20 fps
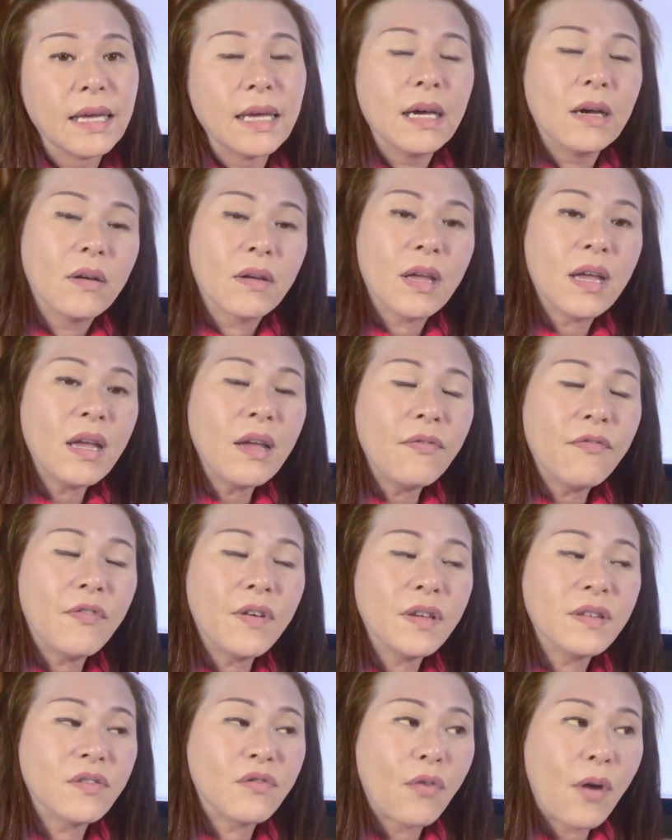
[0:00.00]
Okay,
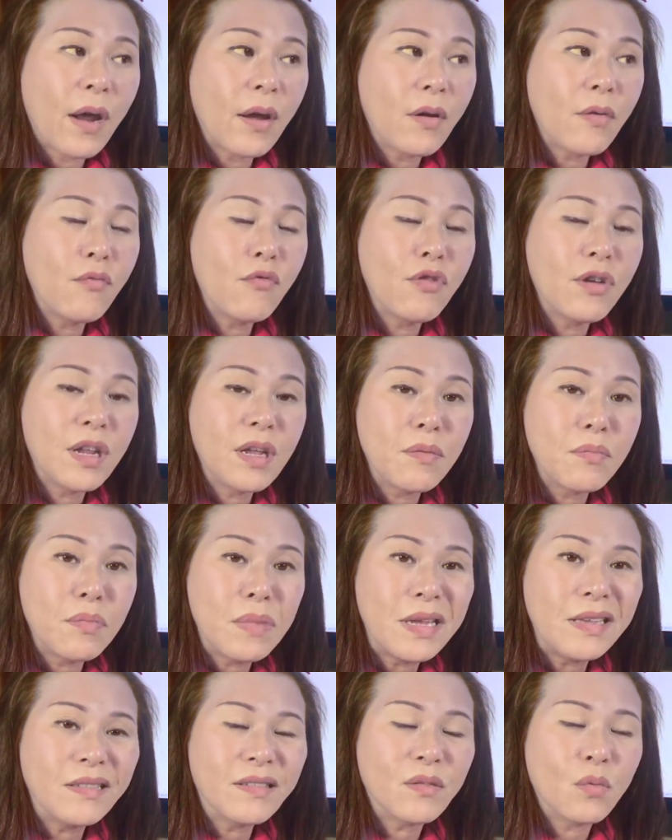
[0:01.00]
first trigram reading
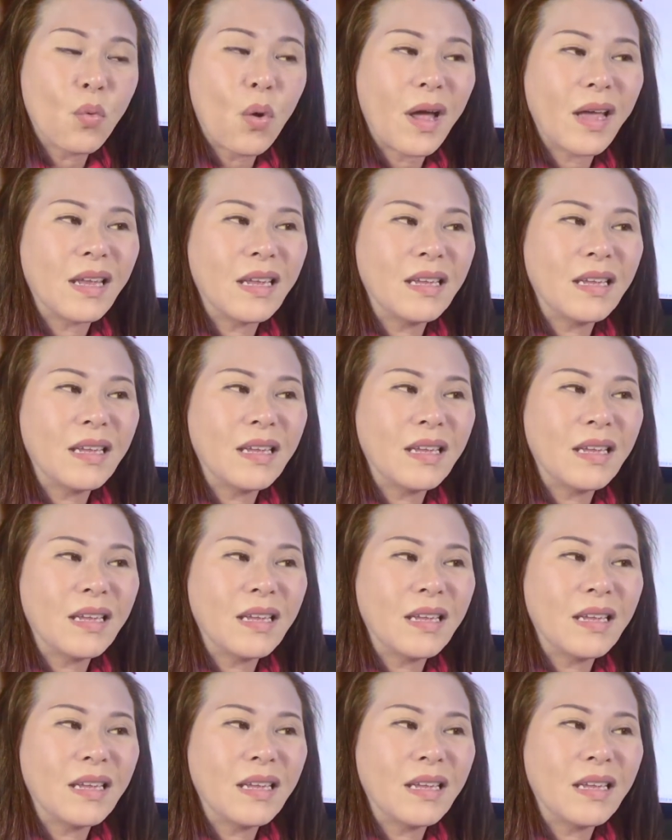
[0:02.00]
means what